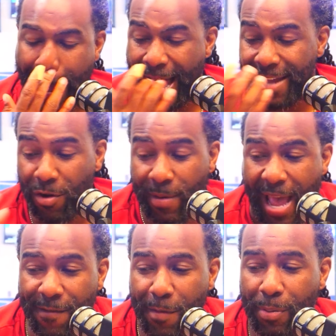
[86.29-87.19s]
I don't
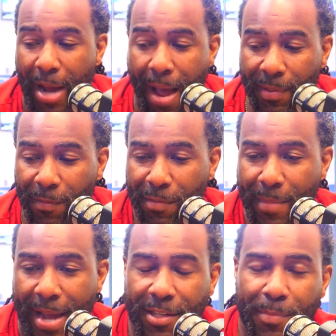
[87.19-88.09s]
have a problem with
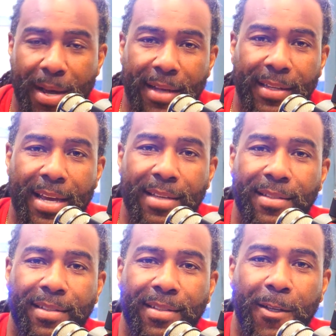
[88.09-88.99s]
Micah's podcast.